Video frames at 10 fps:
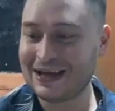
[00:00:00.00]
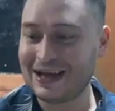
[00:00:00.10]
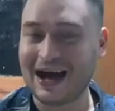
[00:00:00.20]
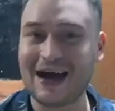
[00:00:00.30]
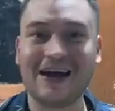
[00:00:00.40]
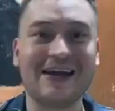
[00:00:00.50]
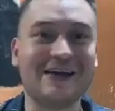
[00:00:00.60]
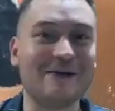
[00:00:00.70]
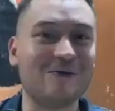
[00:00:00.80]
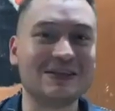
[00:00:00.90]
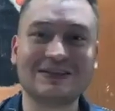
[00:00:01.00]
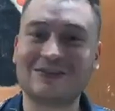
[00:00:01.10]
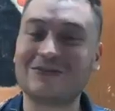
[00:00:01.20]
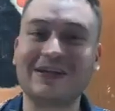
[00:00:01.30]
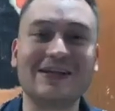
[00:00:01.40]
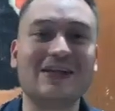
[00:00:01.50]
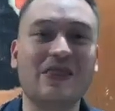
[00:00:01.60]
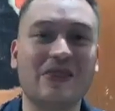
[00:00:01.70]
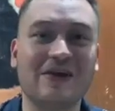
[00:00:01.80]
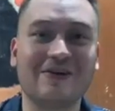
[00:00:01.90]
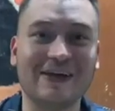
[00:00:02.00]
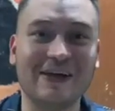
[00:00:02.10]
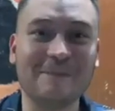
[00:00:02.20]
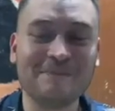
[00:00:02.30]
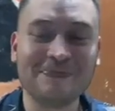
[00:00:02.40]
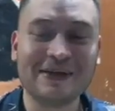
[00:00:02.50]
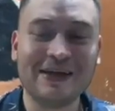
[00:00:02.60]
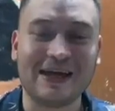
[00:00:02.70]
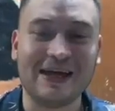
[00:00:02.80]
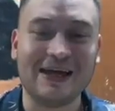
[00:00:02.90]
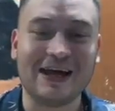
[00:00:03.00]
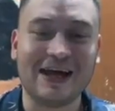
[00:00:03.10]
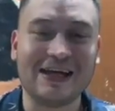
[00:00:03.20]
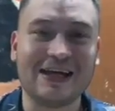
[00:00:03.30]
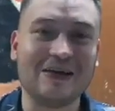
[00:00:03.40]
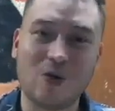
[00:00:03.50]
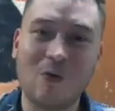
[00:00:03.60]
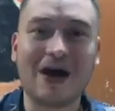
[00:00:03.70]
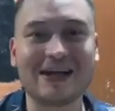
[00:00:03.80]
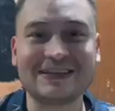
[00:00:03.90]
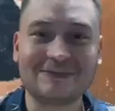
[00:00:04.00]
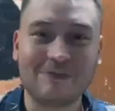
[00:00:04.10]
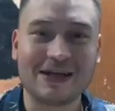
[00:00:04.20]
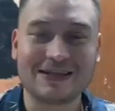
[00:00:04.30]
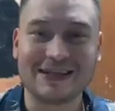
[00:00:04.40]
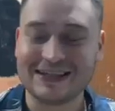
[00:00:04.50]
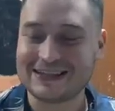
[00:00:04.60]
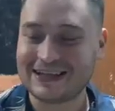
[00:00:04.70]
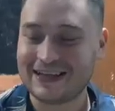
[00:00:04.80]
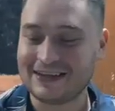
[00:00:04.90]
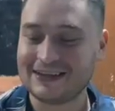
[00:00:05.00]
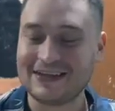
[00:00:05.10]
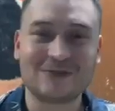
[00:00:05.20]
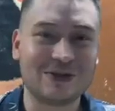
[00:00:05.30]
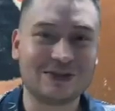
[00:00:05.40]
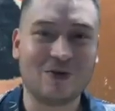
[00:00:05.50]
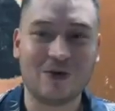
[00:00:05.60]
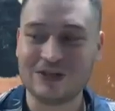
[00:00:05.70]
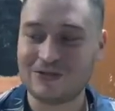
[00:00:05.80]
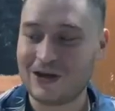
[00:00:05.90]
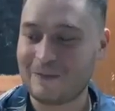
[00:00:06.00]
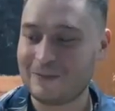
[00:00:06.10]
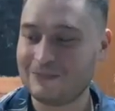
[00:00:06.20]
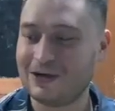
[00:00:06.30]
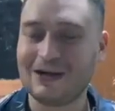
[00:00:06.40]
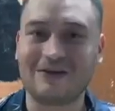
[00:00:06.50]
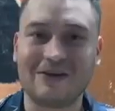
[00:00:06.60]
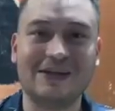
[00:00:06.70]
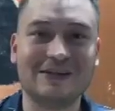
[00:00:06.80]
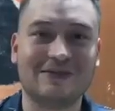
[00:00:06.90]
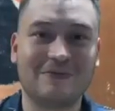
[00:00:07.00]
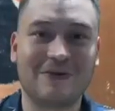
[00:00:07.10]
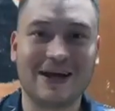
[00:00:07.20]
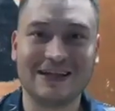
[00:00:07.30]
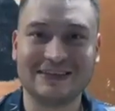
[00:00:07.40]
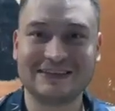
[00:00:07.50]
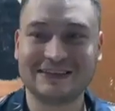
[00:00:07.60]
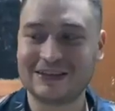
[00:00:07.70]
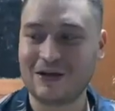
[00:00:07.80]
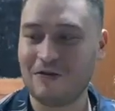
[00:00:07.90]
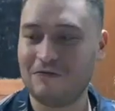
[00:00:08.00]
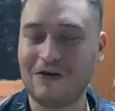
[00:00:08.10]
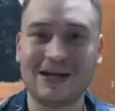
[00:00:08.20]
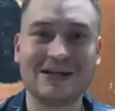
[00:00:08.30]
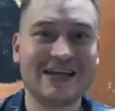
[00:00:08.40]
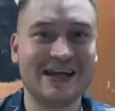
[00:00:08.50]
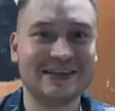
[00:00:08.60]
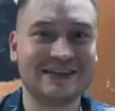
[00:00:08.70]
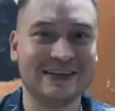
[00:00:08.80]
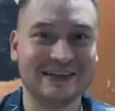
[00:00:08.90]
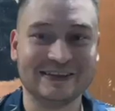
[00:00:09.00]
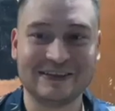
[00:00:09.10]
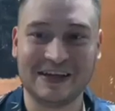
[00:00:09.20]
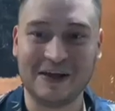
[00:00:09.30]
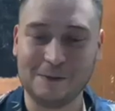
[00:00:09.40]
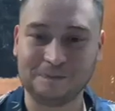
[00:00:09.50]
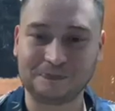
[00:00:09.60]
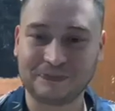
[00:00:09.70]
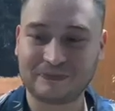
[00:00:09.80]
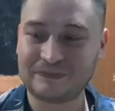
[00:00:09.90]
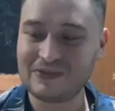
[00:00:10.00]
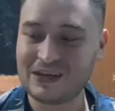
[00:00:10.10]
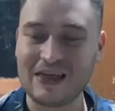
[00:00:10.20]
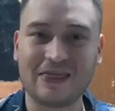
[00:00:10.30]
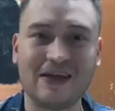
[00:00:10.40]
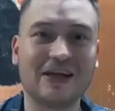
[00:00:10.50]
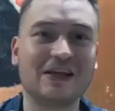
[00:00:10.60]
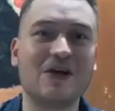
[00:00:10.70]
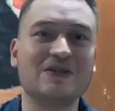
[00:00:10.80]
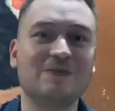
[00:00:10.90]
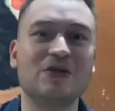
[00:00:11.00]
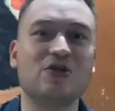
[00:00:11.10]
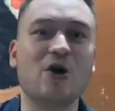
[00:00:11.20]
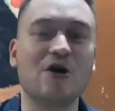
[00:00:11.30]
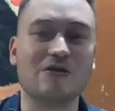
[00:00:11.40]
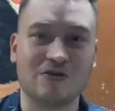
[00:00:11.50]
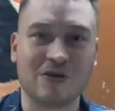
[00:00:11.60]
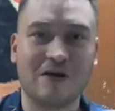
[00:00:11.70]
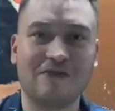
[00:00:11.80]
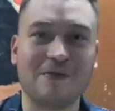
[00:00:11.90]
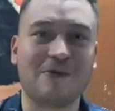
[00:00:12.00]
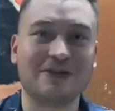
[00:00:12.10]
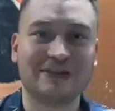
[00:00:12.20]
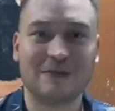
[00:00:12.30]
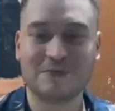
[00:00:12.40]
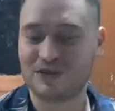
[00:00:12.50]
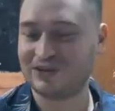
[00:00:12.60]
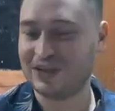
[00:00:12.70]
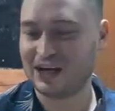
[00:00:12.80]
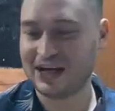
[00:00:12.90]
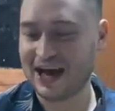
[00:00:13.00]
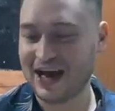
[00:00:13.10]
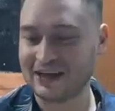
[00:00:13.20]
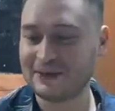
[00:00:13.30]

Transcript: I was reading the theory, and I quite expected that this was going to happen, but I'm really surprised of what I'm tasting. I think it goes beyond of the perception that I had.